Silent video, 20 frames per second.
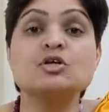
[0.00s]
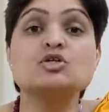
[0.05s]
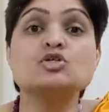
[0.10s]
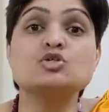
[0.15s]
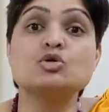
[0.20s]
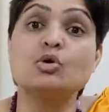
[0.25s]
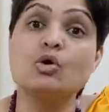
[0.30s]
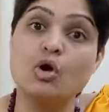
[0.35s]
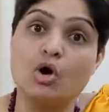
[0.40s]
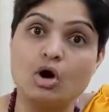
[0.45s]

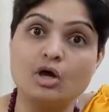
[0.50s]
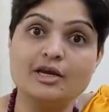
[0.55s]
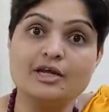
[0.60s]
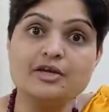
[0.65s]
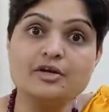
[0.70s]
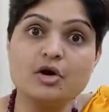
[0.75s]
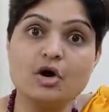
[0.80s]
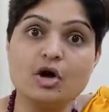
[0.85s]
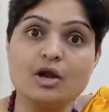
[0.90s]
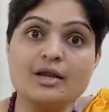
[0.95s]
So all
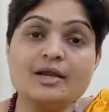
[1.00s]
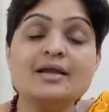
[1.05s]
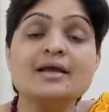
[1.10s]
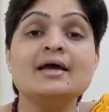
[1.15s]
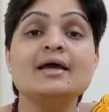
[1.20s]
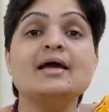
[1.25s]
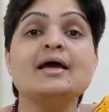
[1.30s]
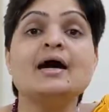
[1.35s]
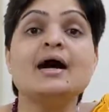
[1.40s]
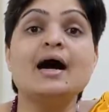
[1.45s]
in all,
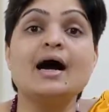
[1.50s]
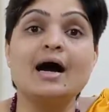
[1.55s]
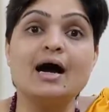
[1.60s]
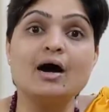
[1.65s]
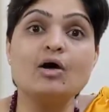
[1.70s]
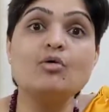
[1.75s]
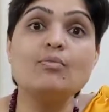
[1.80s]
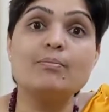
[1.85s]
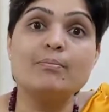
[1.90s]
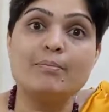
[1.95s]

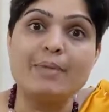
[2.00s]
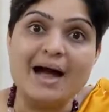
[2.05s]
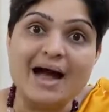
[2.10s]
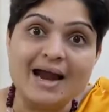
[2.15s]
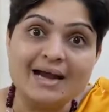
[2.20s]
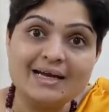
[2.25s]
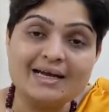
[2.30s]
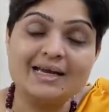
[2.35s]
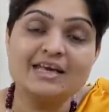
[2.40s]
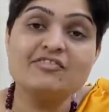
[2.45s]
how
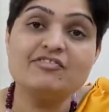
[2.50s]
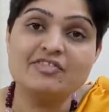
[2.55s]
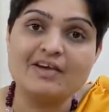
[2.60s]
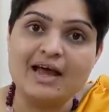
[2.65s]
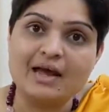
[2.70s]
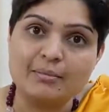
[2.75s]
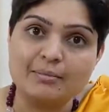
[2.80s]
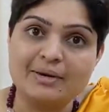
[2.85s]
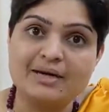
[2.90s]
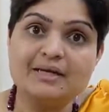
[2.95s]
badly
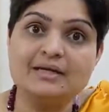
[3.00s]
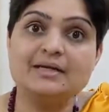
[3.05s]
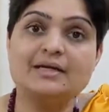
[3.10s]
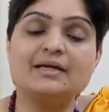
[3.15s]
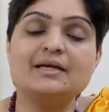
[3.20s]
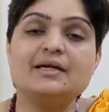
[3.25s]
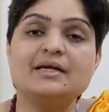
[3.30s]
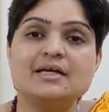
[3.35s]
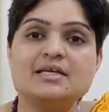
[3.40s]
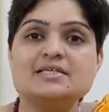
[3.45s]

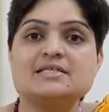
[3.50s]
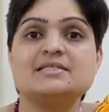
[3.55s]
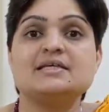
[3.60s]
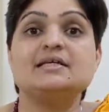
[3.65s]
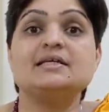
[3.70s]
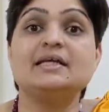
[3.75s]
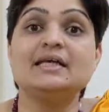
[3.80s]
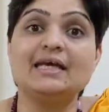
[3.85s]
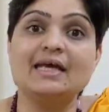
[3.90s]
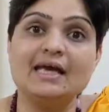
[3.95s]
fragmented is the
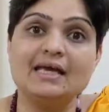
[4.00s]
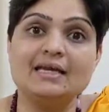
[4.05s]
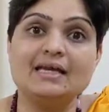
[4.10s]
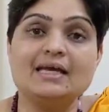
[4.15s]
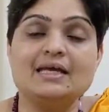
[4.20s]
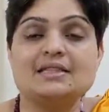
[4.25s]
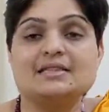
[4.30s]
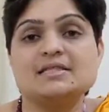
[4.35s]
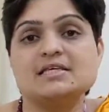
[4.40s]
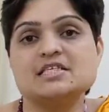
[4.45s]

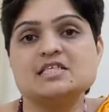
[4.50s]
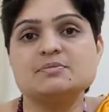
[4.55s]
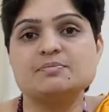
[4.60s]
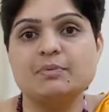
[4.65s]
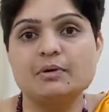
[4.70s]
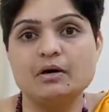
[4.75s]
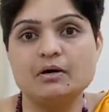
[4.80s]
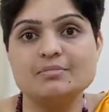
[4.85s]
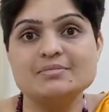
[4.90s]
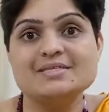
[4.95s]
DNA in the
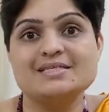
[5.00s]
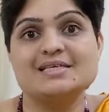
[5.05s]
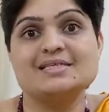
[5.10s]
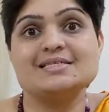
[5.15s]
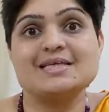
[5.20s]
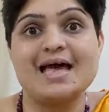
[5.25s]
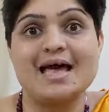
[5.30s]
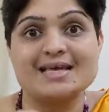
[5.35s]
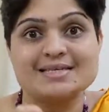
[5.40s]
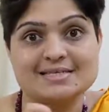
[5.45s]
sperms
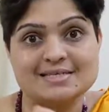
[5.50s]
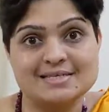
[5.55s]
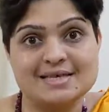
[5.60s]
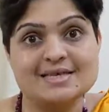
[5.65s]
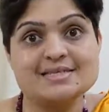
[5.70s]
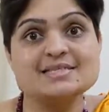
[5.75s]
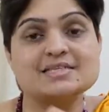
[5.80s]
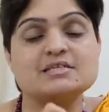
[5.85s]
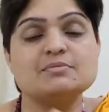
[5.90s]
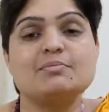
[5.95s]
is
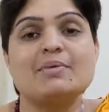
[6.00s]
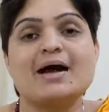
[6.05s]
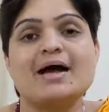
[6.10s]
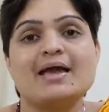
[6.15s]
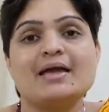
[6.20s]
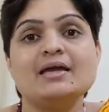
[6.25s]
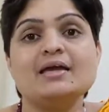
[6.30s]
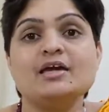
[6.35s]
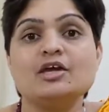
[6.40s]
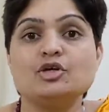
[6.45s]
assessed
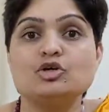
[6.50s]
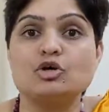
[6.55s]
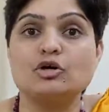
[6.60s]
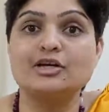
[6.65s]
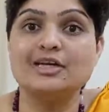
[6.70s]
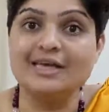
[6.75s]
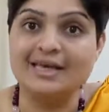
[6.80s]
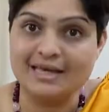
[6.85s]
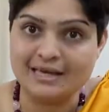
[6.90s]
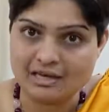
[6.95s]
by your
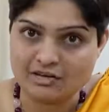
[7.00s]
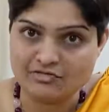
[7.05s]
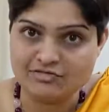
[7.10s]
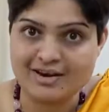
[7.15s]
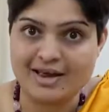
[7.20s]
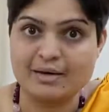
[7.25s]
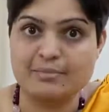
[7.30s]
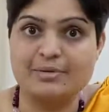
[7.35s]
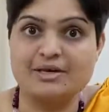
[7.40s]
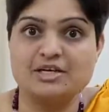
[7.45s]
DNA
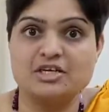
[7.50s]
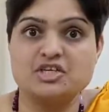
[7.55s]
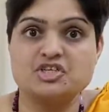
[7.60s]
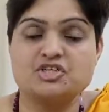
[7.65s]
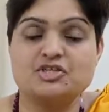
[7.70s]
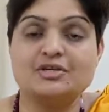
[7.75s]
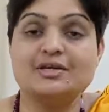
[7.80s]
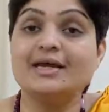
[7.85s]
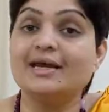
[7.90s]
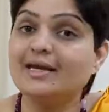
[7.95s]

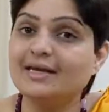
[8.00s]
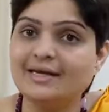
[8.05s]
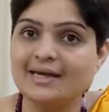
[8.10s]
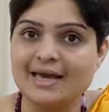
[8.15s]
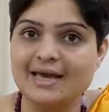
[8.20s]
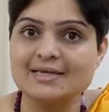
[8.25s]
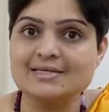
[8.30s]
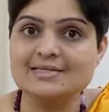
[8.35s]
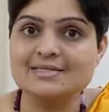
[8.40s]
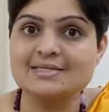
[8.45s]
fragmentation
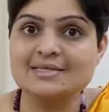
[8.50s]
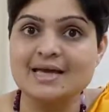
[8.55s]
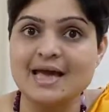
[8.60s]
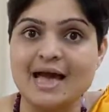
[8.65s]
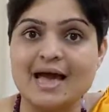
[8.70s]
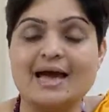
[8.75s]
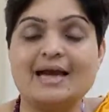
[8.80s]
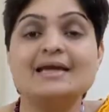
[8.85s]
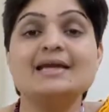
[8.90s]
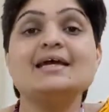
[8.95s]
index,
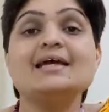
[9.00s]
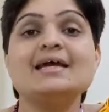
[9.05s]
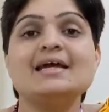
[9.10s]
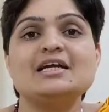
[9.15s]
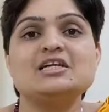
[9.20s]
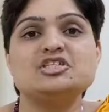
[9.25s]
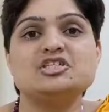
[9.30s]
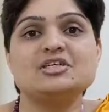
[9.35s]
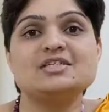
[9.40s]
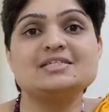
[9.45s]
and
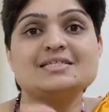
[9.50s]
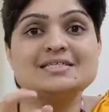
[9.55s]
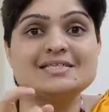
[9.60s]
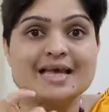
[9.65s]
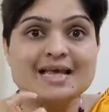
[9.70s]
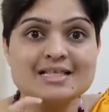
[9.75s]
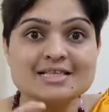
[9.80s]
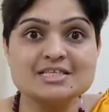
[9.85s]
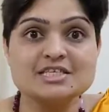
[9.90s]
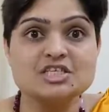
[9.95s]
it just
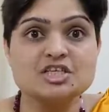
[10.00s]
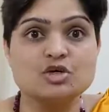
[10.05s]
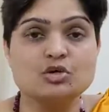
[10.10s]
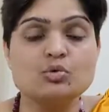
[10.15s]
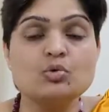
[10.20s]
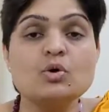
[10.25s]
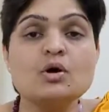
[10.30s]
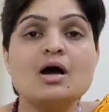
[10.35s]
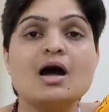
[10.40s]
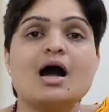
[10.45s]
tells
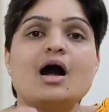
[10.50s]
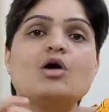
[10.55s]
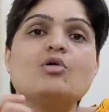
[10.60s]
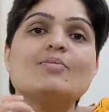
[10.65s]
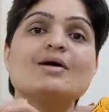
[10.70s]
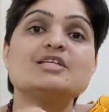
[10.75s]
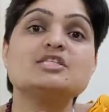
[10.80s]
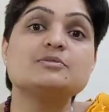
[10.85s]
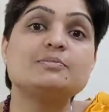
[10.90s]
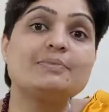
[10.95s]
you how
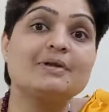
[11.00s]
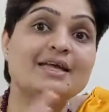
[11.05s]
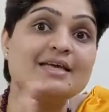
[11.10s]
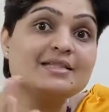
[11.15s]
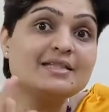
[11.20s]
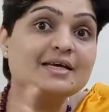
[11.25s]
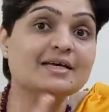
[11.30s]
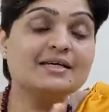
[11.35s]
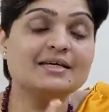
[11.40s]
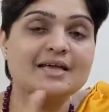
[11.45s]
much
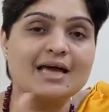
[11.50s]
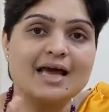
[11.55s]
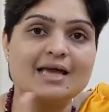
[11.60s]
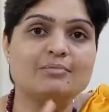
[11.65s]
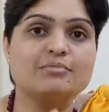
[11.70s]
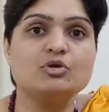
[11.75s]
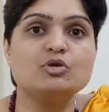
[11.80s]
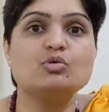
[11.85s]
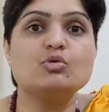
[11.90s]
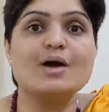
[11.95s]
breathing
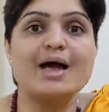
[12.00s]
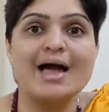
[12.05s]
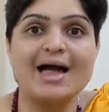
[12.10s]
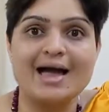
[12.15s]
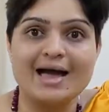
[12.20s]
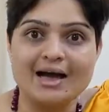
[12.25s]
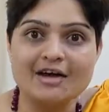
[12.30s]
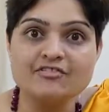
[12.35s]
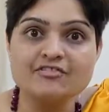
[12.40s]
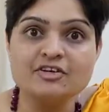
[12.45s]
time you
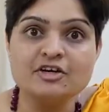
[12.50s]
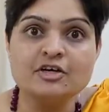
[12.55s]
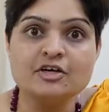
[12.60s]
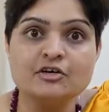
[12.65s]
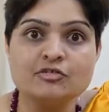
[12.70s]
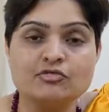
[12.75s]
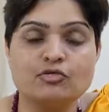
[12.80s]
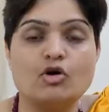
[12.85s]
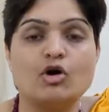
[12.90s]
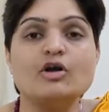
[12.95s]
have
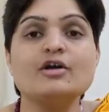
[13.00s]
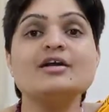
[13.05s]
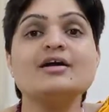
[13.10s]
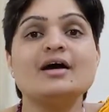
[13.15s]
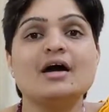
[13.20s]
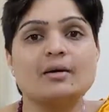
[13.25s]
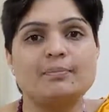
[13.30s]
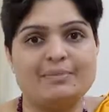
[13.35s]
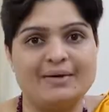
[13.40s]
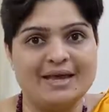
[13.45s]
for
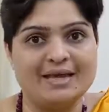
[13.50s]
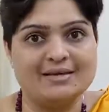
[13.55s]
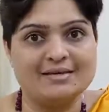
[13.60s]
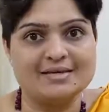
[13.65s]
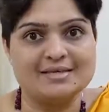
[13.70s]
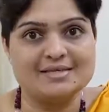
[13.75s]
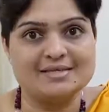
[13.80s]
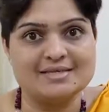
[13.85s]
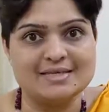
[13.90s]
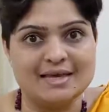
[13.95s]
a
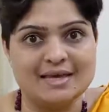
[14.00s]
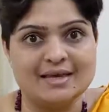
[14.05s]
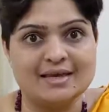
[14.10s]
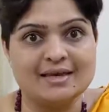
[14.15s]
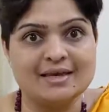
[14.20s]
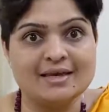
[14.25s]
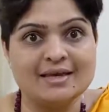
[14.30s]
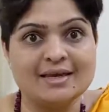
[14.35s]
pregnancy.